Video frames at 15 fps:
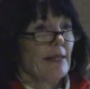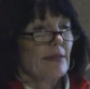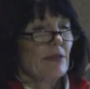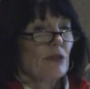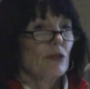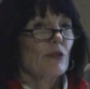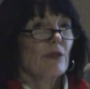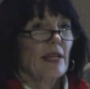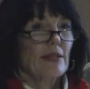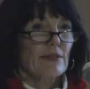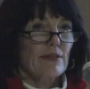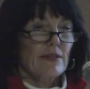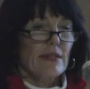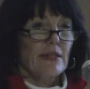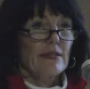this is
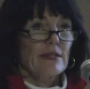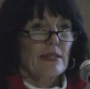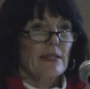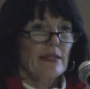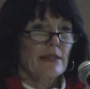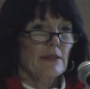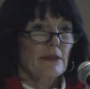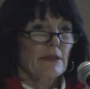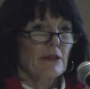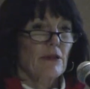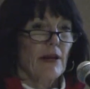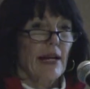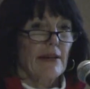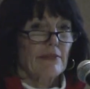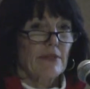2016, to
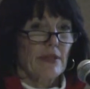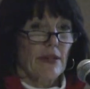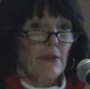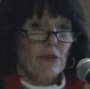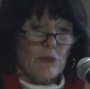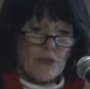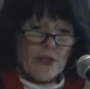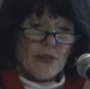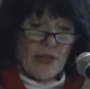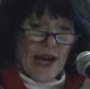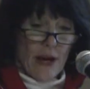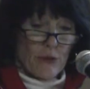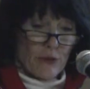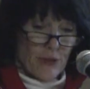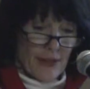graft uh,
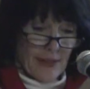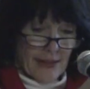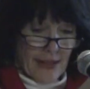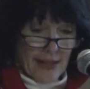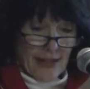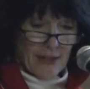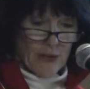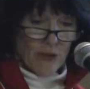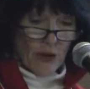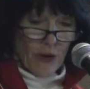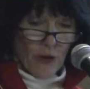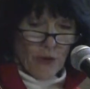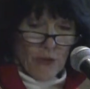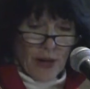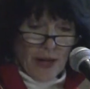3,000.
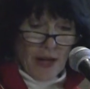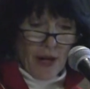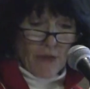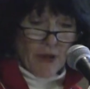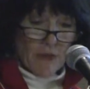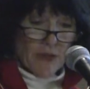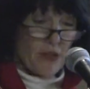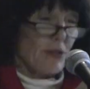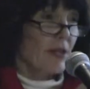So we were